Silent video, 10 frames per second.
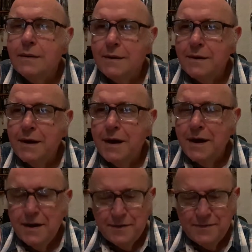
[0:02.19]

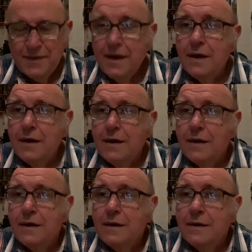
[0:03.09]
Okay,
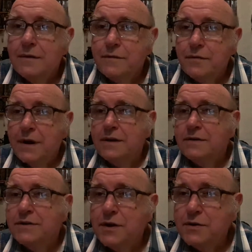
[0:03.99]

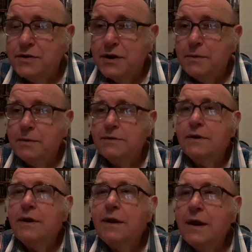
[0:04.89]
friends, YouTubers
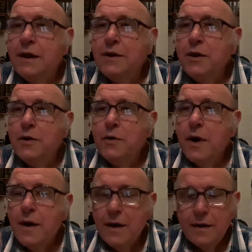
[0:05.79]
and any new
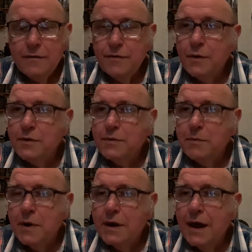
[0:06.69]
viewers we
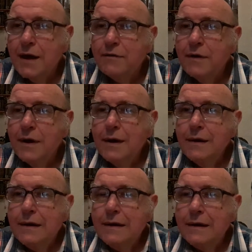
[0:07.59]
might have,
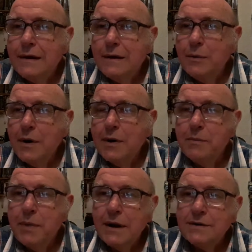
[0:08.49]

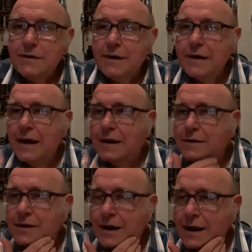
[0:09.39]
welcome back to
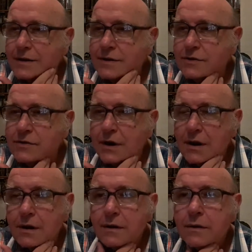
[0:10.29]
Kenny's Collecting
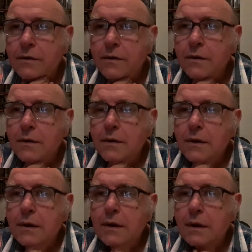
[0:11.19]
channel.
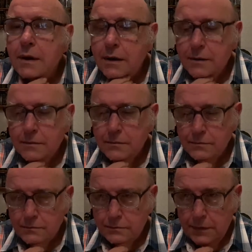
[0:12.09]

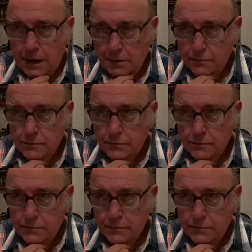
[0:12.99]
Now,